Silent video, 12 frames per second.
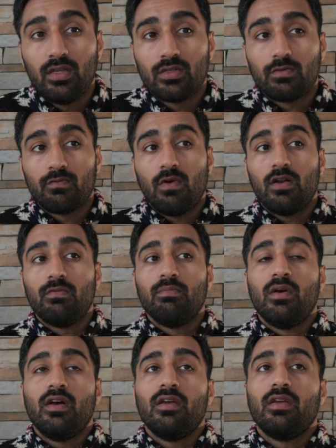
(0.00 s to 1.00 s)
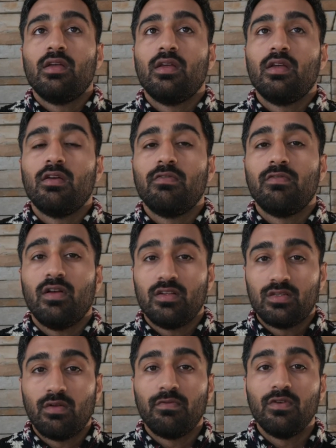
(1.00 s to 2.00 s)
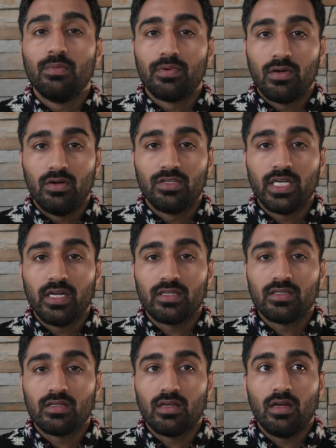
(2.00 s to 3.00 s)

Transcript: It's one of my first few projects.